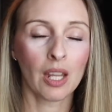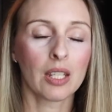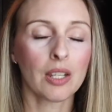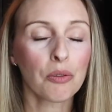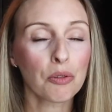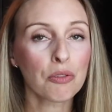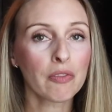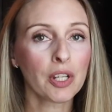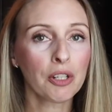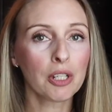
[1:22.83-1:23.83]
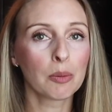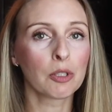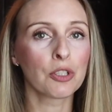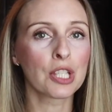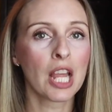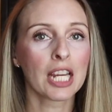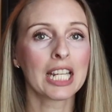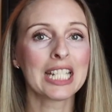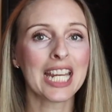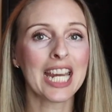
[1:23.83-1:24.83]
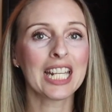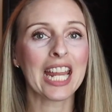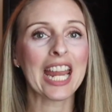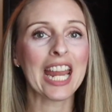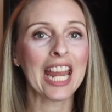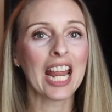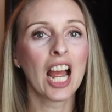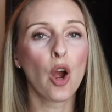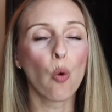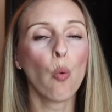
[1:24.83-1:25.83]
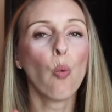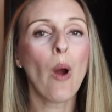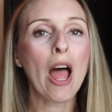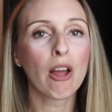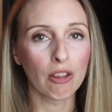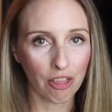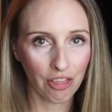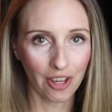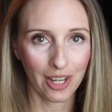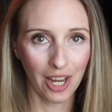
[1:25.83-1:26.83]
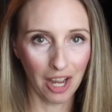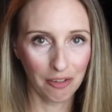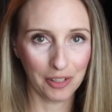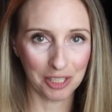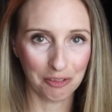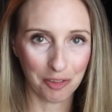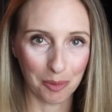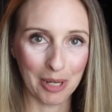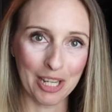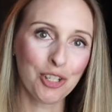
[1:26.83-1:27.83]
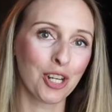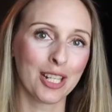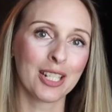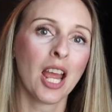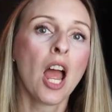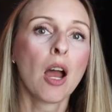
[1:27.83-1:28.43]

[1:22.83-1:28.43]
Now those variables contain a wealth of information,